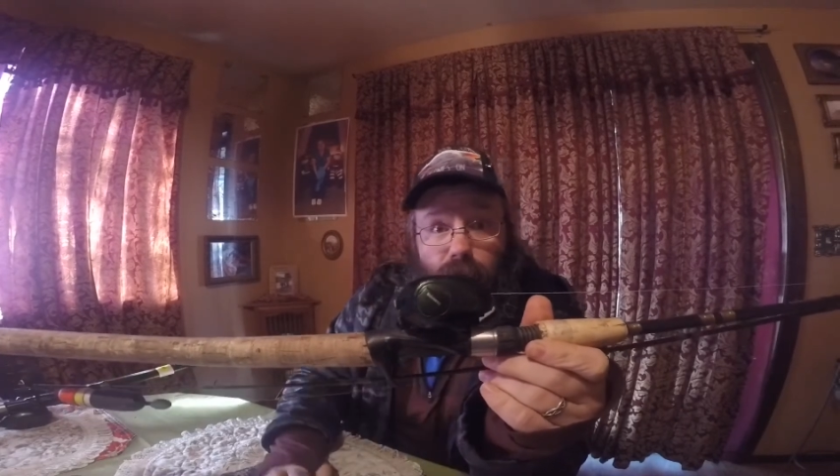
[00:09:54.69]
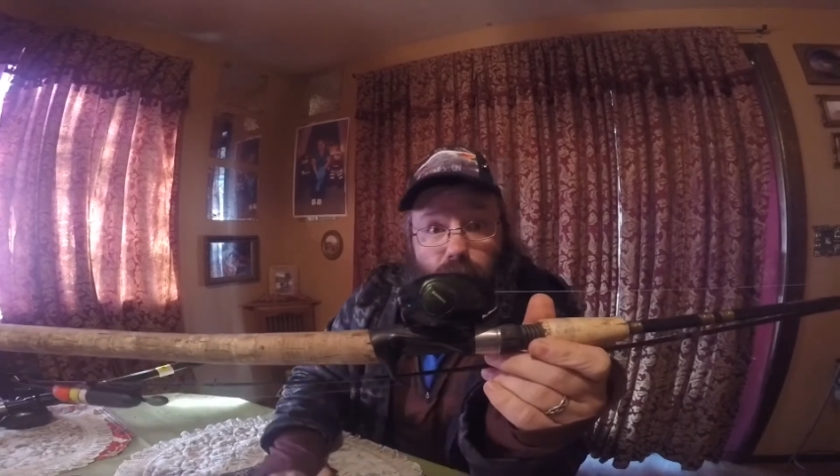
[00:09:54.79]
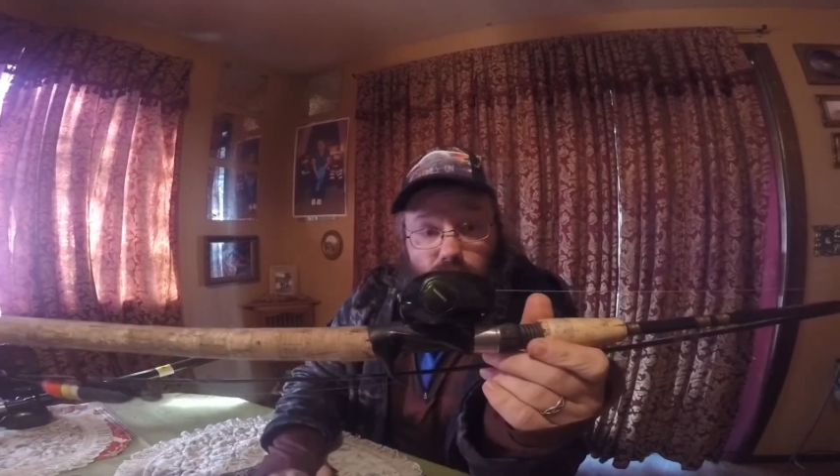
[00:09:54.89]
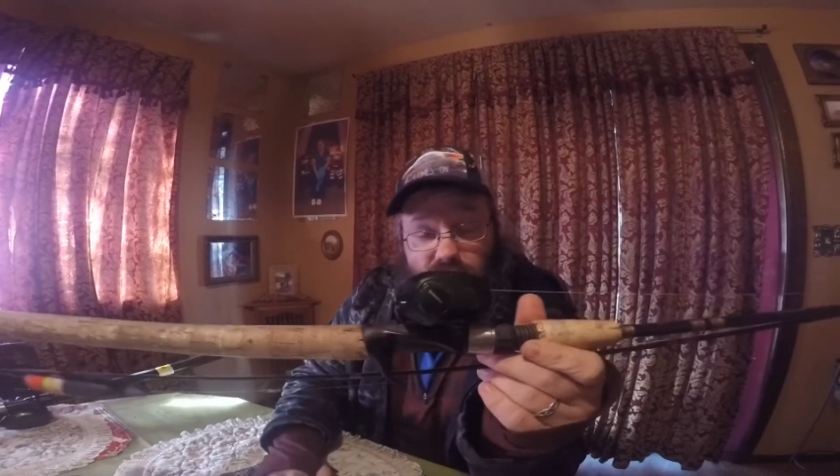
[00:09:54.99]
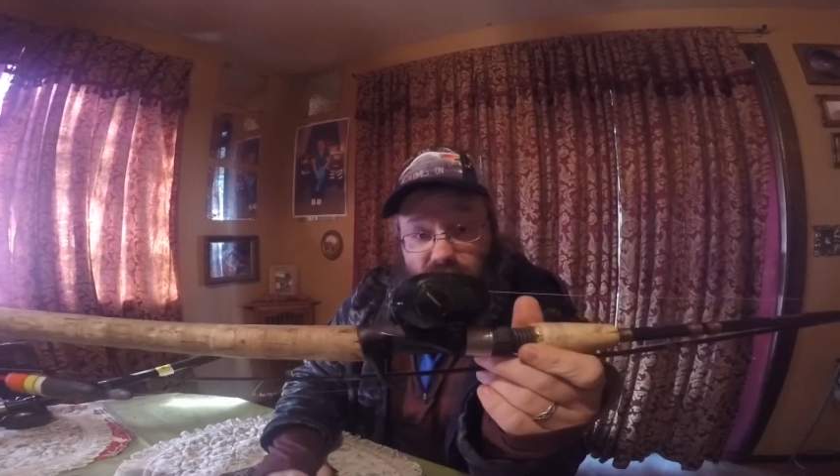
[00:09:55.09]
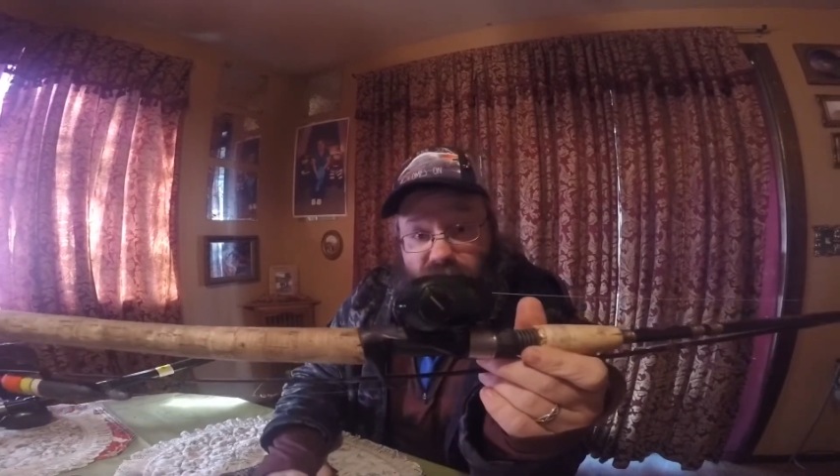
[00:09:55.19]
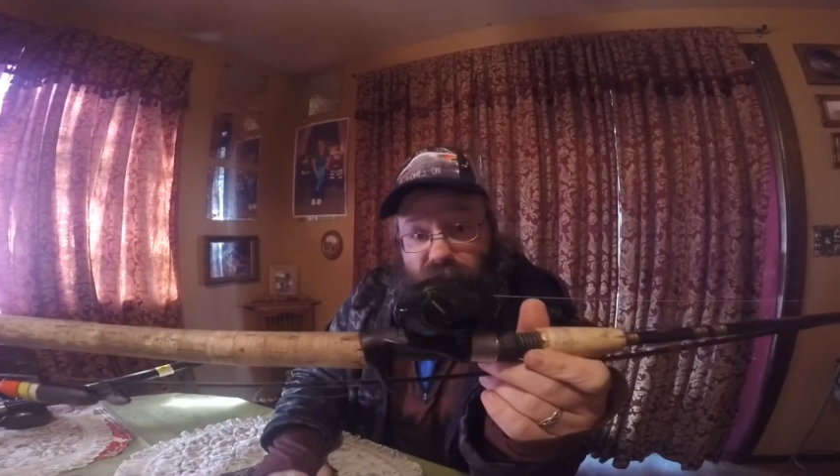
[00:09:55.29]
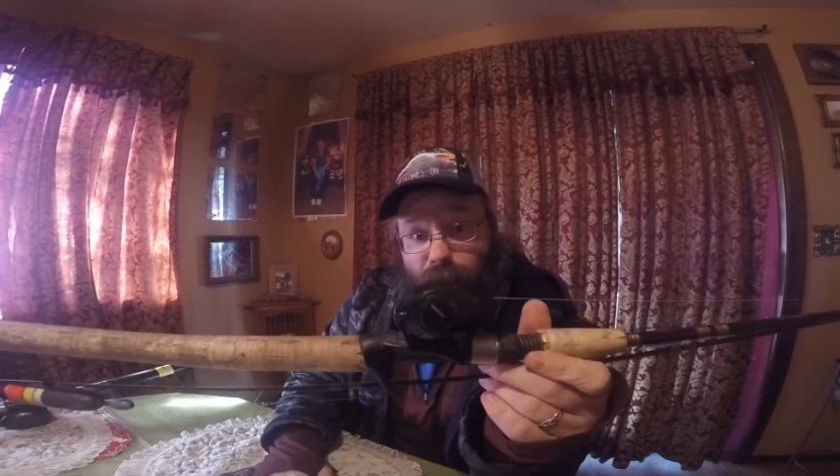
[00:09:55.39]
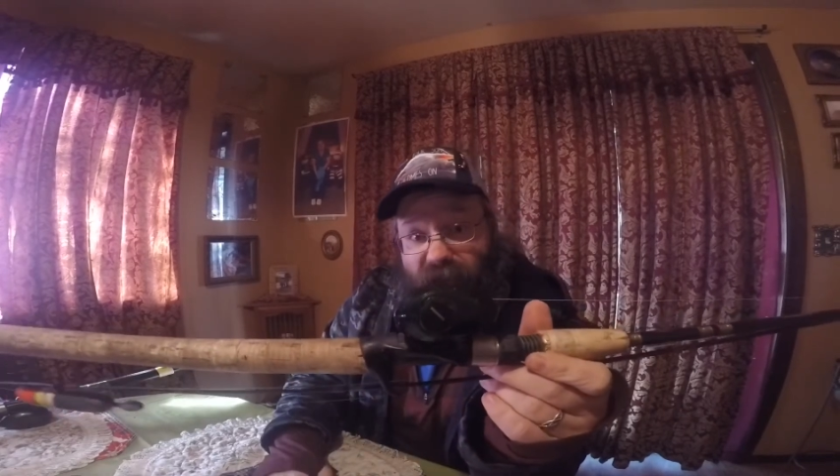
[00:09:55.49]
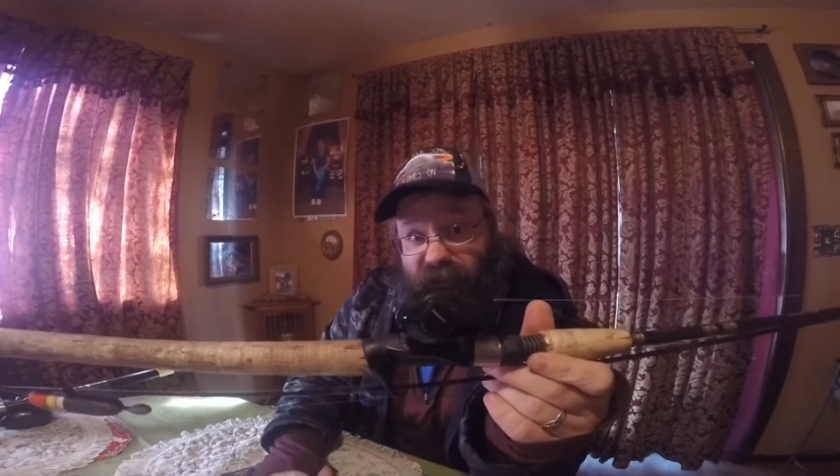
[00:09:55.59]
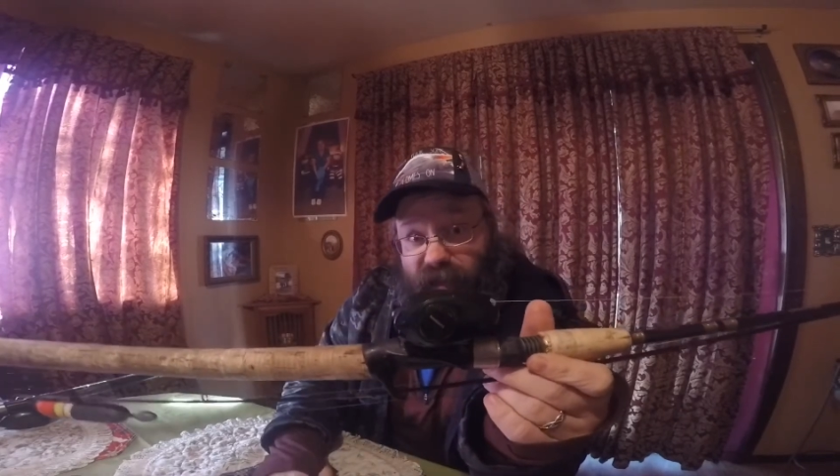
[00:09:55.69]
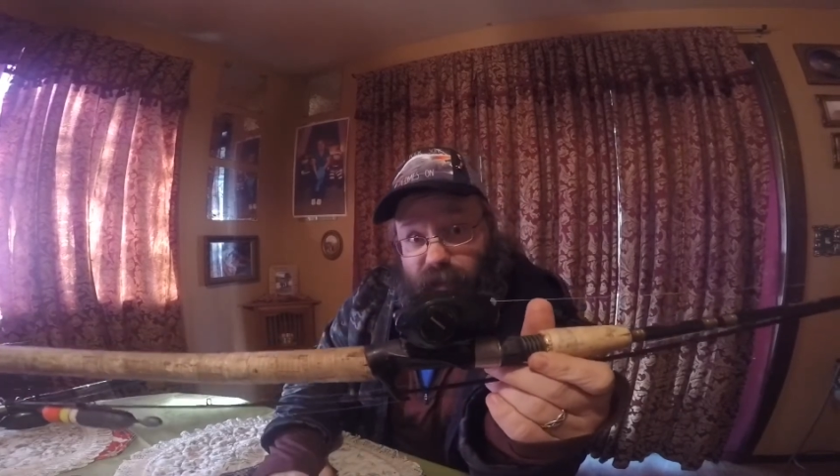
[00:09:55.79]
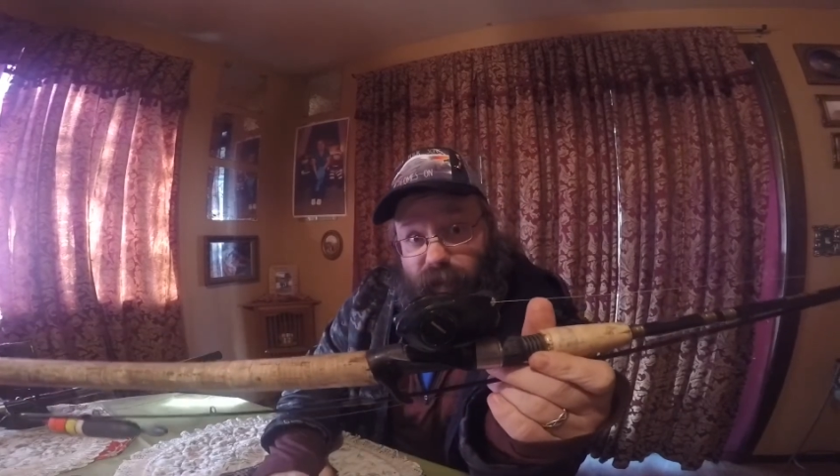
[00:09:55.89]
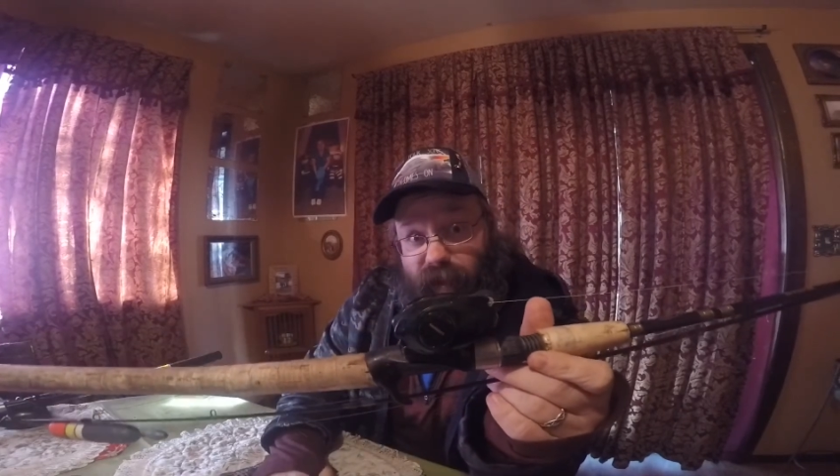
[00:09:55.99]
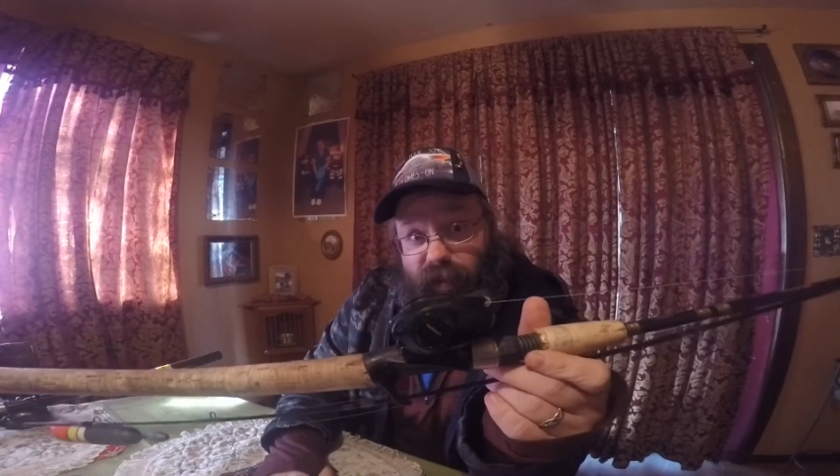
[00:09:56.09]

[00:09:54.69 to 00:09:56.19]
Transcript: with the line capacity of these